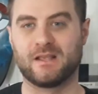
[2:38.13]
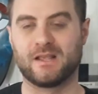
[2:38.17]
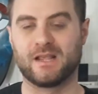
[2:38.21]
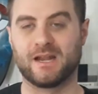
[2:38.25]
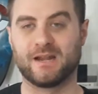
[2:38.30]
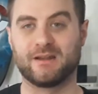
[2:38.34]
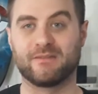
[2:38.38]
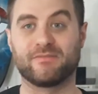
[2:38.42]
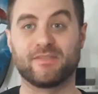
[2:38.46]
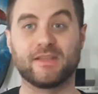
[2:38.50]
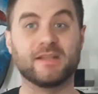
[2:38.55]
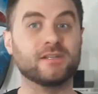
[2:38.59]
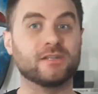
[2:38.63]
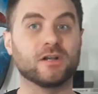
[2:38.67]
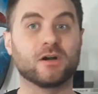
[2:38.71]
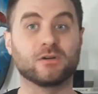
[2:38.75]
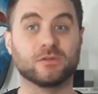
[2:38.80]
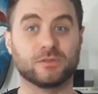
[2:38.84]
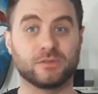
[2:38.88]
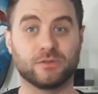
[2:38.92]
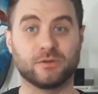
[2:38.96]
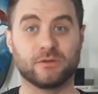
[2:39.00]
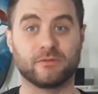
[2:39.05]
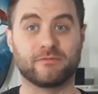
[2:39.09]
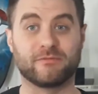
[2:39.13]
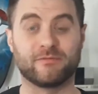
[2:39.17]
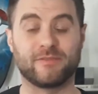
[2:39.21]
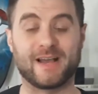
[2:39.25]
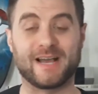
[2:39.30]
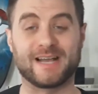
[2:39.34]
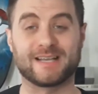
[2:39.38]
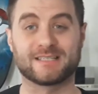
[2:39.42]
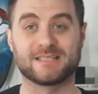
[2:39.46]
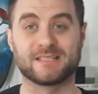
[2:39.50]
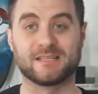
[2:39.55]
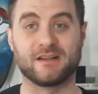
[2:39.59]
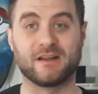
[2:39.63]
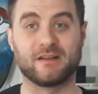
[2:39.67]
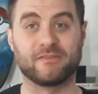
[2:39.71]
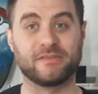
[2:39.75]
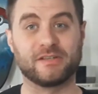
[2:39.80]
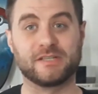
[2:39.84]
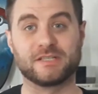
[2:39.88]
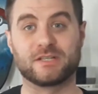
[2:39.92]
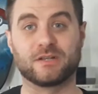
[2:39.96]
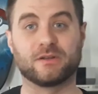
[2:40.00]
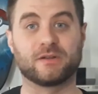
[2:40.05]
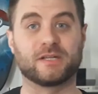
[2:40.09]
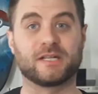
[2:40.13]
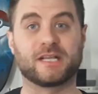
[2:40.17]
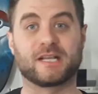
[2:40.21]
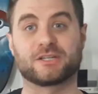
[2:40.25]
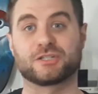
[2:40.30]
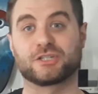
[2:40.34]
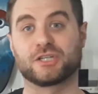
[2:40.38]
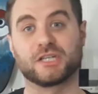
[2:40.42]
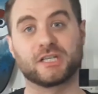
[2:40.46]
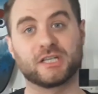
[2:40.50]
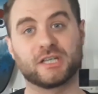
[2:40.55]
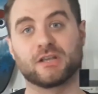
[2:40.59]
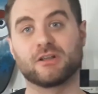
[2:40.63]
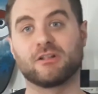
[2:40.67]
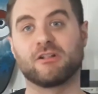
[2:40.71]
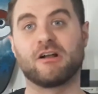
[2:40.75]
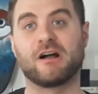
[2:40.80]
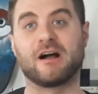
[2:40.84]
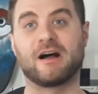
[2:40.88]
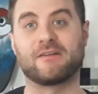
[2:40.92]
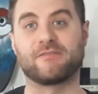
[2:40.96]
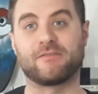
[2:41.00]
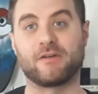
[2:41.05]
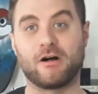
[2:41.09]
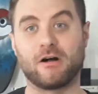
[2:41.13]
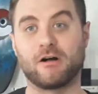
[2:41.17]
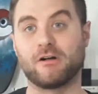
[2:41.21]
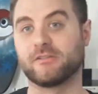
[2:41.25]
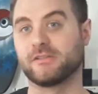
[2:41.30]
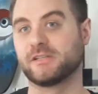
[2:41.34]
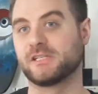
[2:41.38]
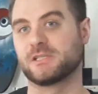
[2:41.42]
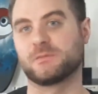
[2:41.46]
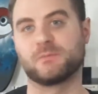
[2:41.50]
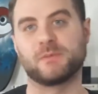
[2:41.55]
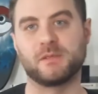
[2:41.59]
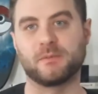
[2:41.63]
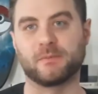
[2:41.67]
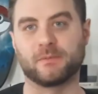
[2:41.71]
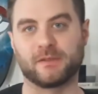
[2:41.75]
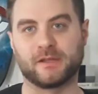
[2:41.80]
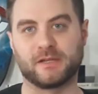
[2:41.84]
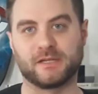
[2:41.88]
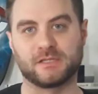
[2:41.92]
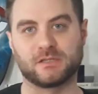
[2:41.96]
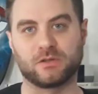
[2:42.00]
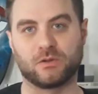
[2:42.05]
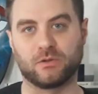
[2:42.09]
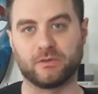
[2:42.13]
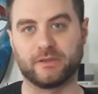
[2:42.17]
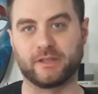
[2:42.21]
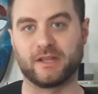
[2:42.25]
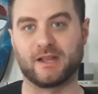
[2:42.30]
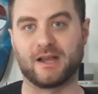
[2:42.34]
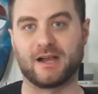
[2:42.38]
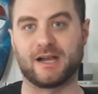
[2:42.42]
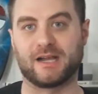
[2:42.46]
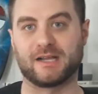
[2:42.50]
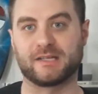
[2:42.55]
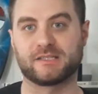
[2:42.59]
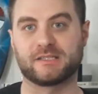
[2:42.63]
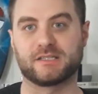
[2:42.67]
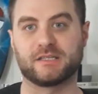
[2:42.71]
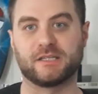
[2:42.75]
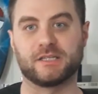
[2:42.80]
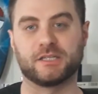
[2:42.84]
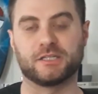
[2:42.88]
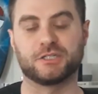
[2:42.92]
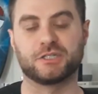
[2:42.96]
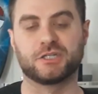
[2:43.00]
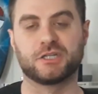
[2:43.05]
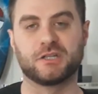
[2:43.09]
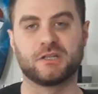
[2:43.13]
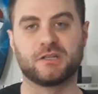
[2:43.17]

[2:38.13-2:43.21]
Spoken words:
And if they don't do it fast enough, he's going to actually kill off all of these people that he's holding hostage